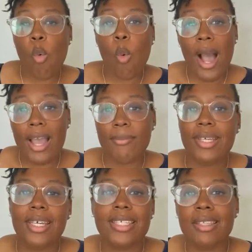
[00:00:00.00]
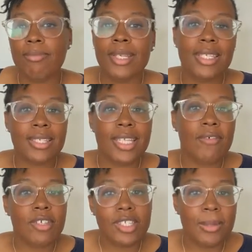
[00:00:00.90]
Why? Because the business
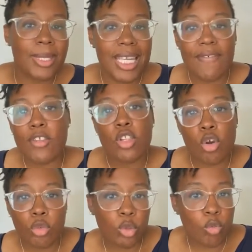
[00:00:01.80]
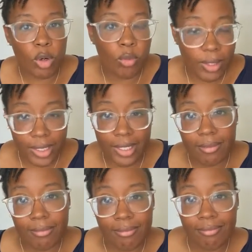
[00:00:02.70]
never sleeps even though you weren't working.